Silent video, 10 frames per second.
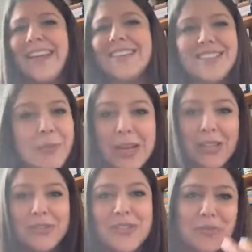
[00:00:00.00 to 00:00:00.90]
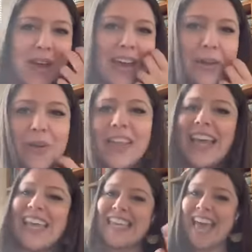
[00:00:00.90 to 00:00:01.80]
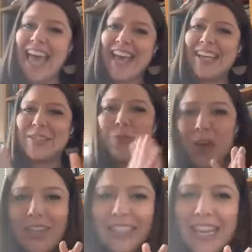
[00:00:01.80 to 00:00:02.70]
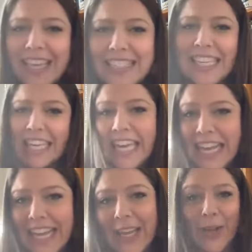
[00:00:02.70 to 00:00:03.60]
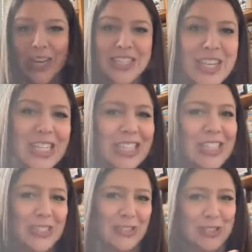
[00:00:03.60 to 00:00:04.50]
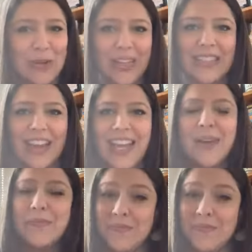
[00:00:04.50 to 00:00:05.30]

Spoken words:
Somebody loses weight and we're like, yes, work sis, get it. Congratulations. This is so exciting.